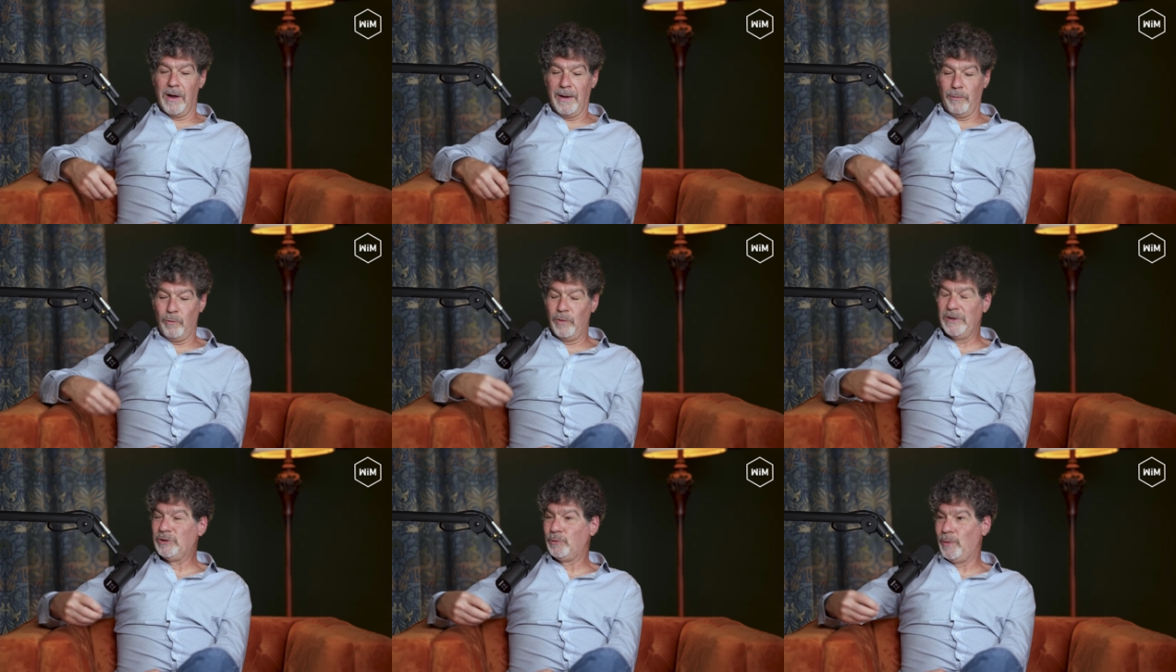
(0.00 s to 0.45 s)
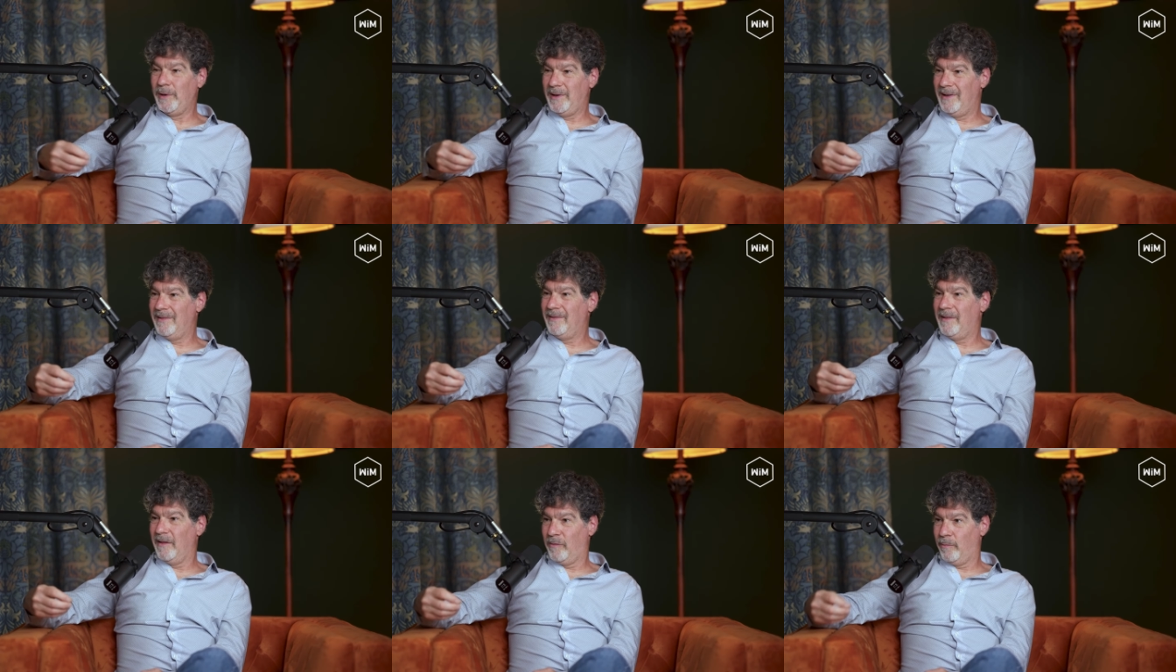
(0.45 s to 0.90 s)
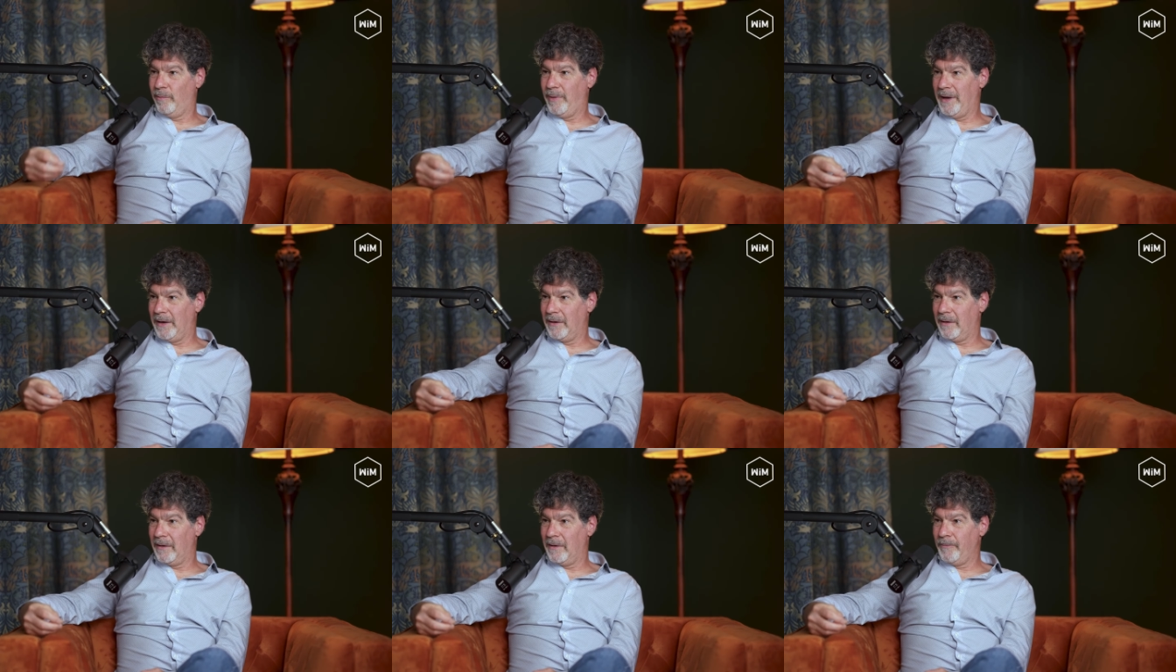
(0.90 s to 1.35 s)
I wish we did this
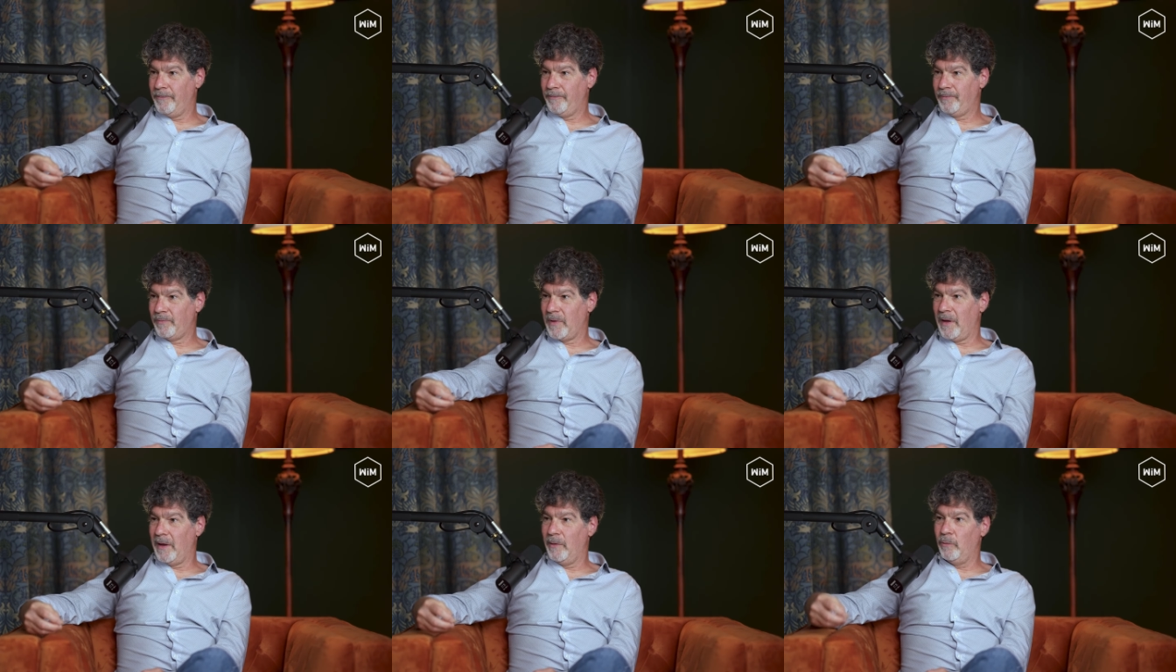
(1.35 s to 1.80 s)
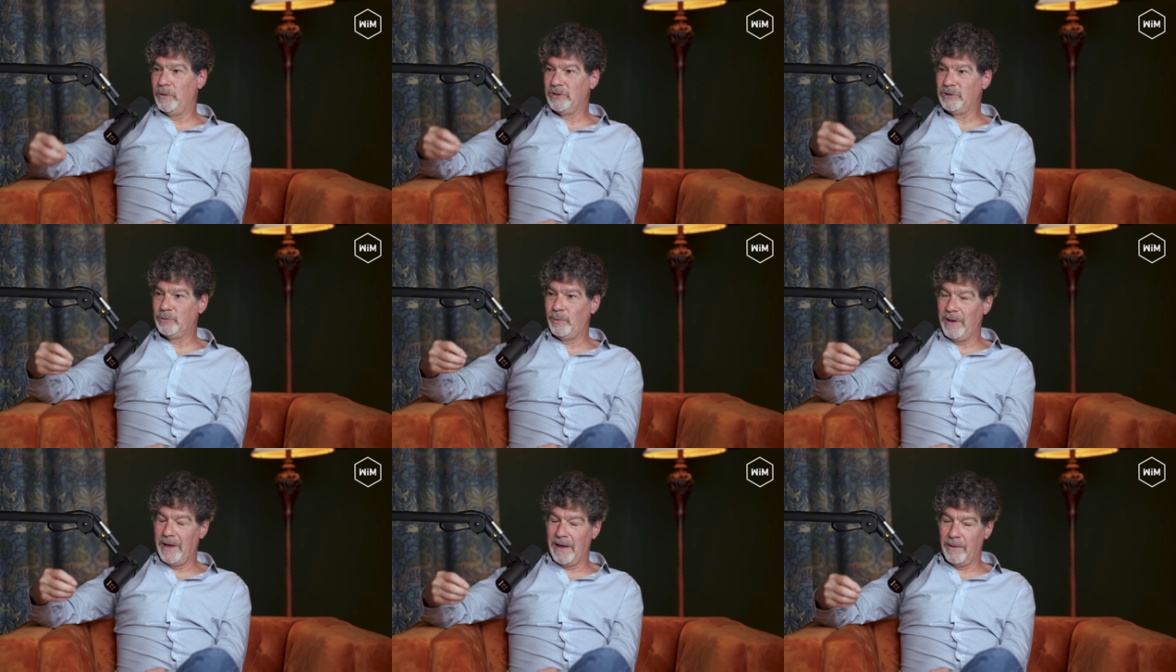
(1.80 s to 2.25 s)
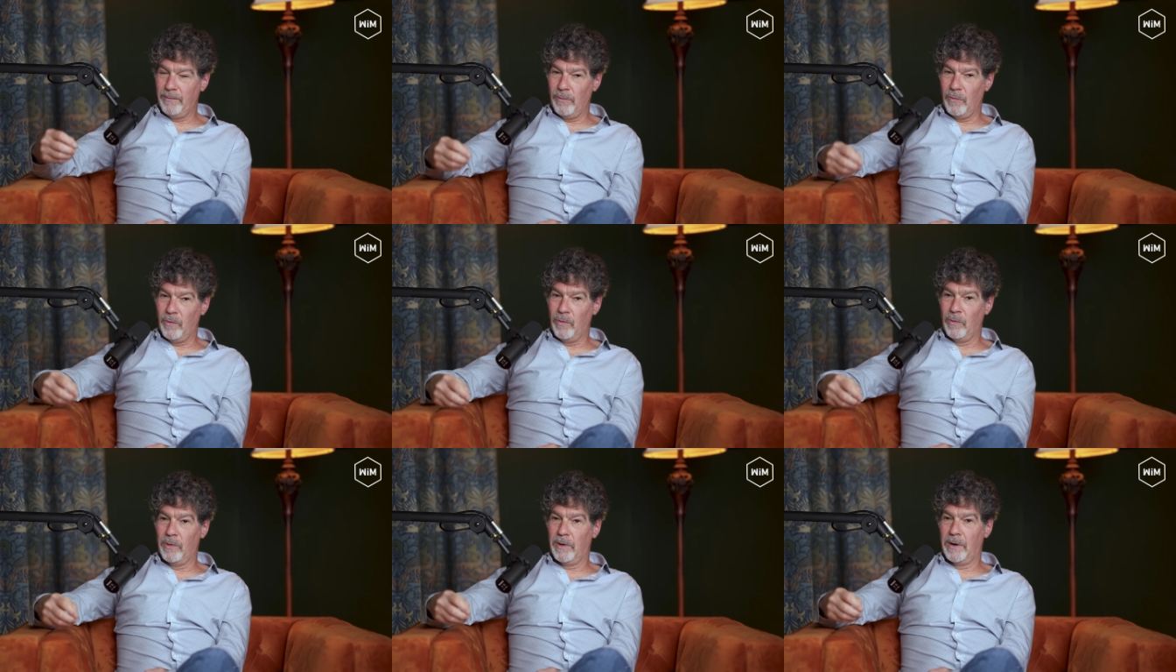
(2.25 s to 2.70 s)
better. I wish we had
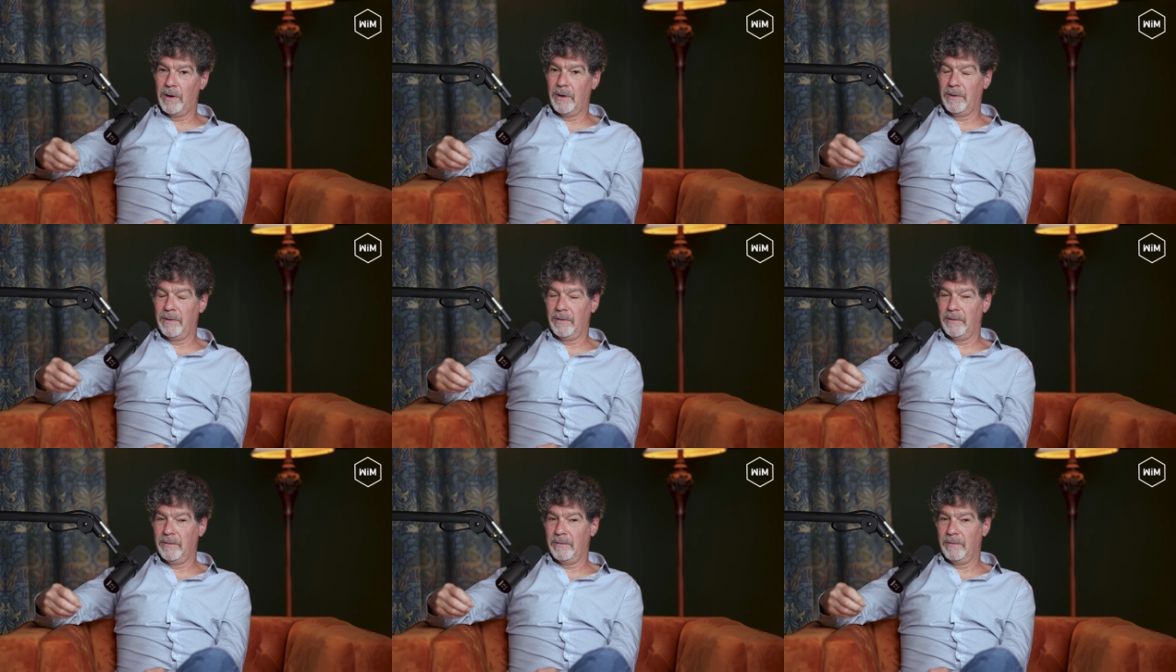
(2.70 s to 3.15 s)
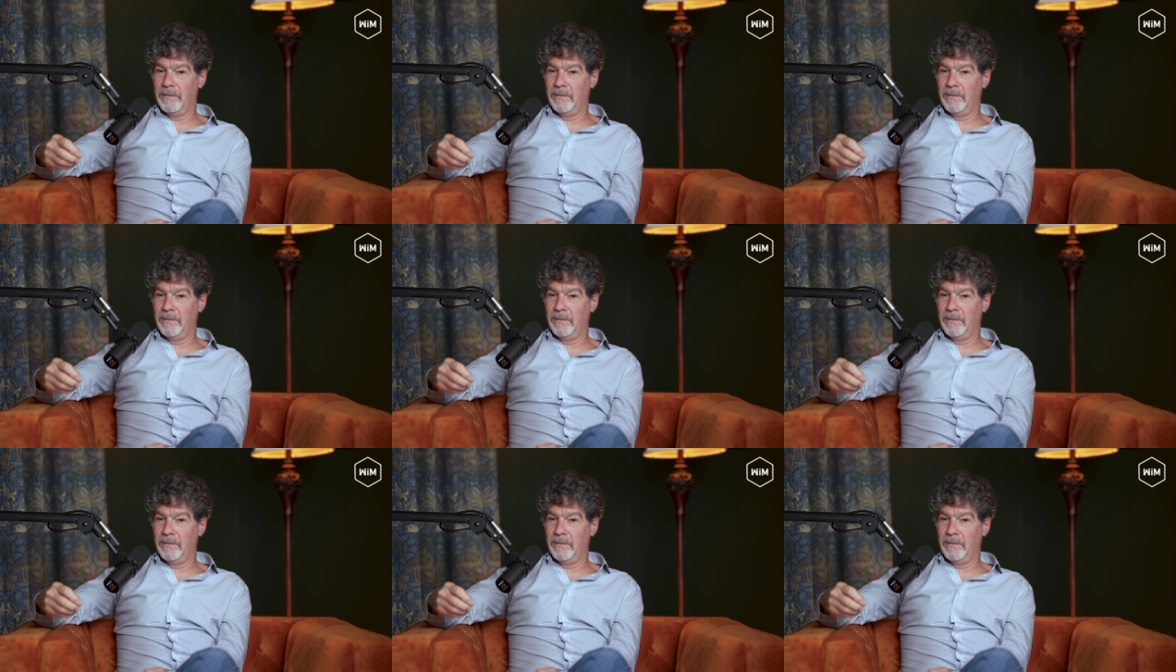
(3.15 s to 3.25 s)
more